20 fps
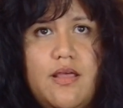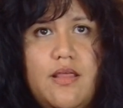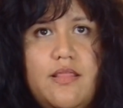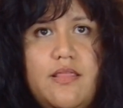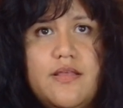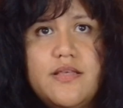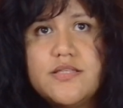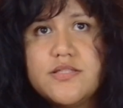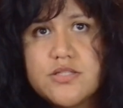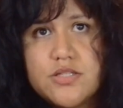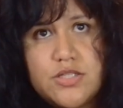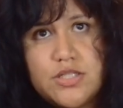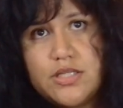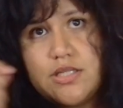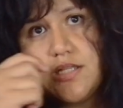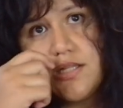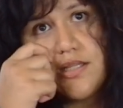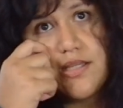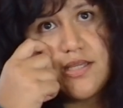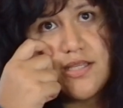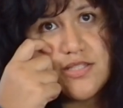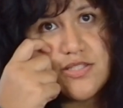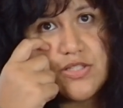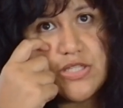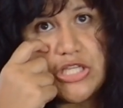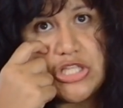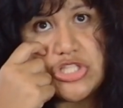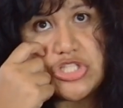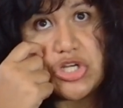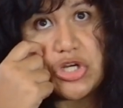This could lead
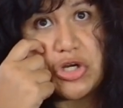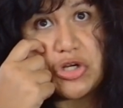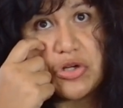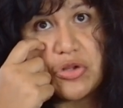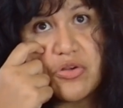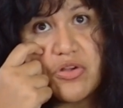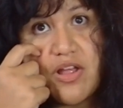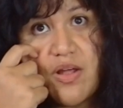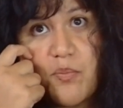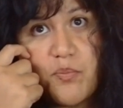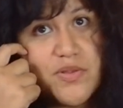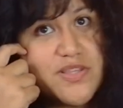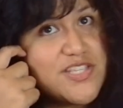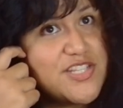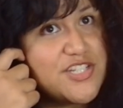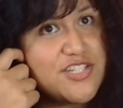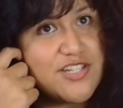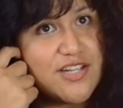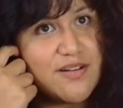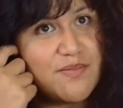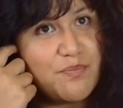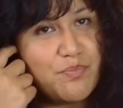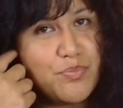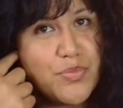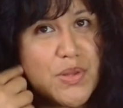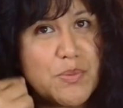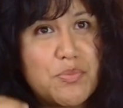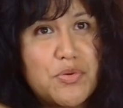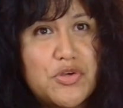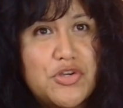to internal competition,
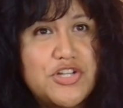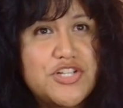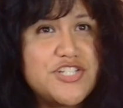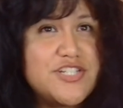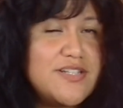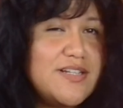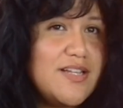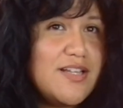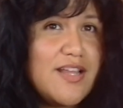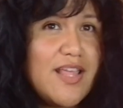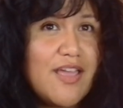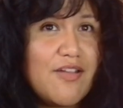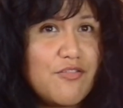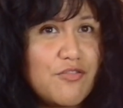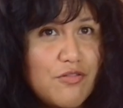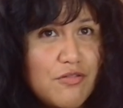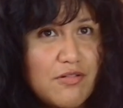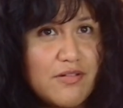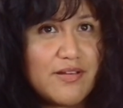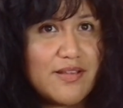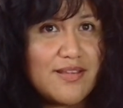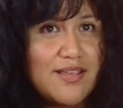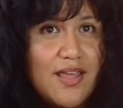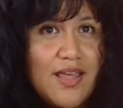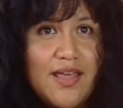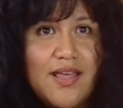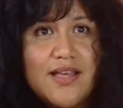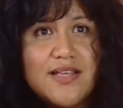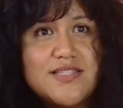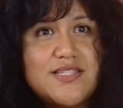pushing everyone
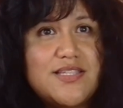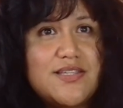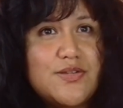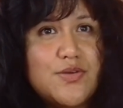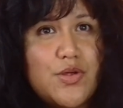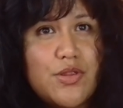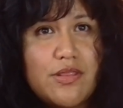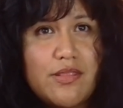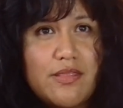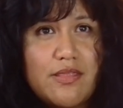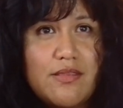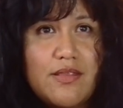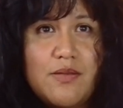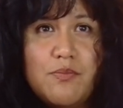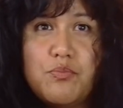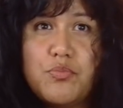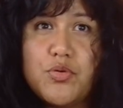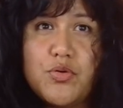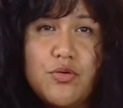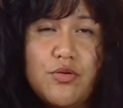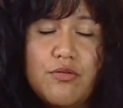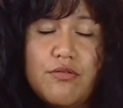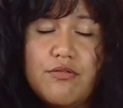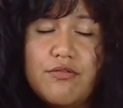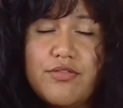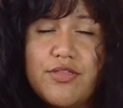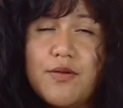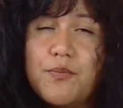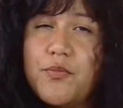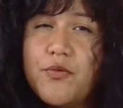to
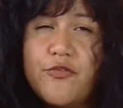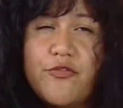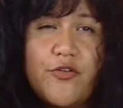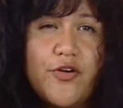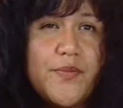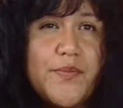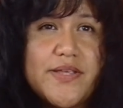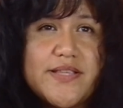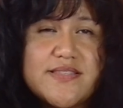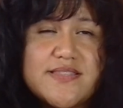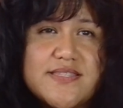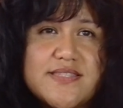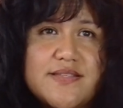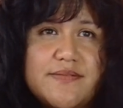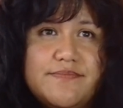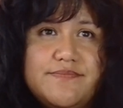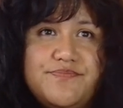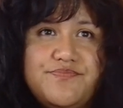improve their performance.